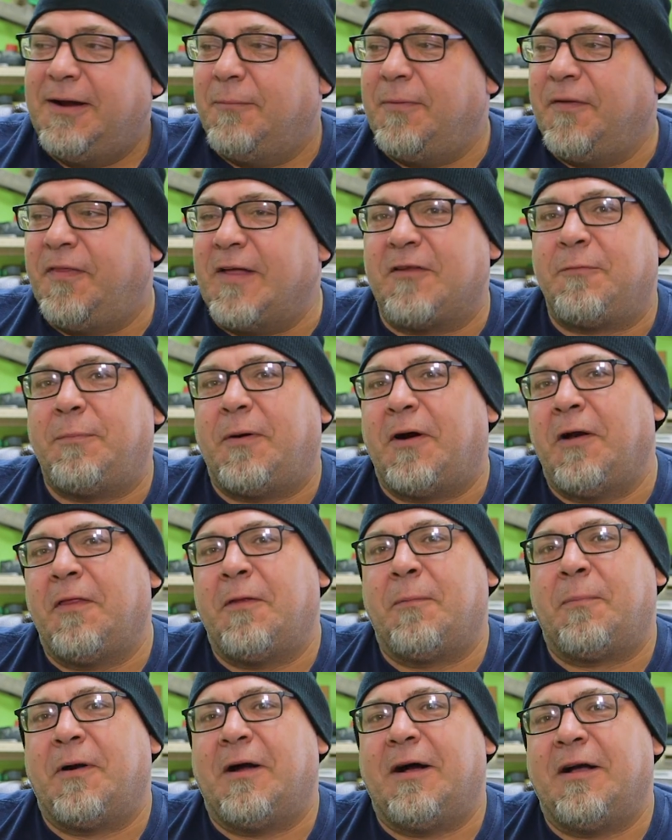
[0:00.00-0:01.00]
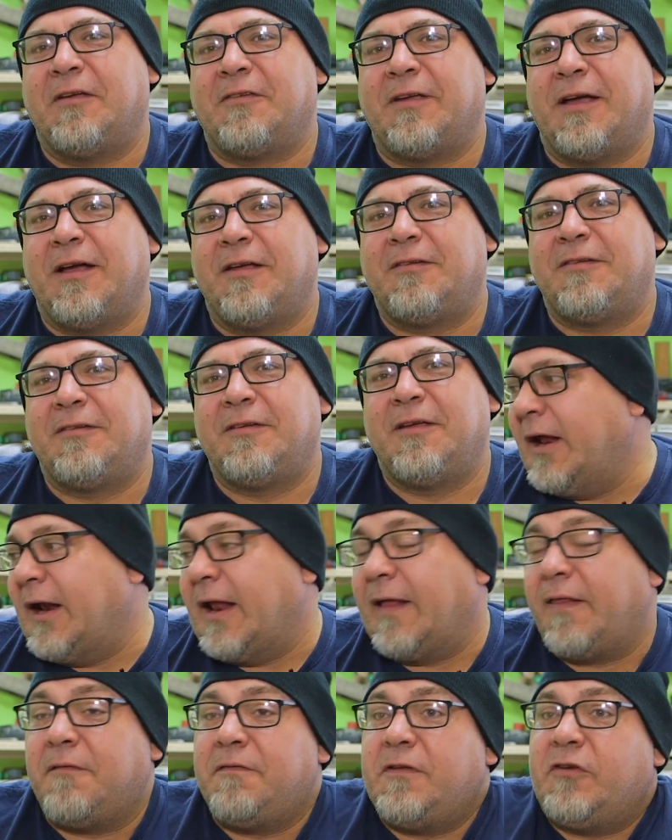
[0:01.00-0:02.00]
but that's part of the process.
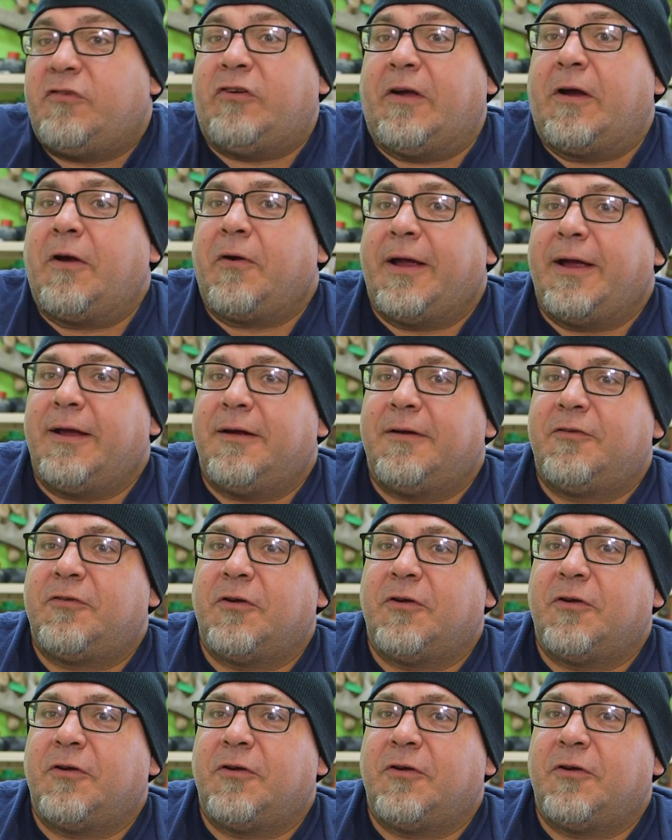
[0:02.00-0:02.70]
And I love the sharing.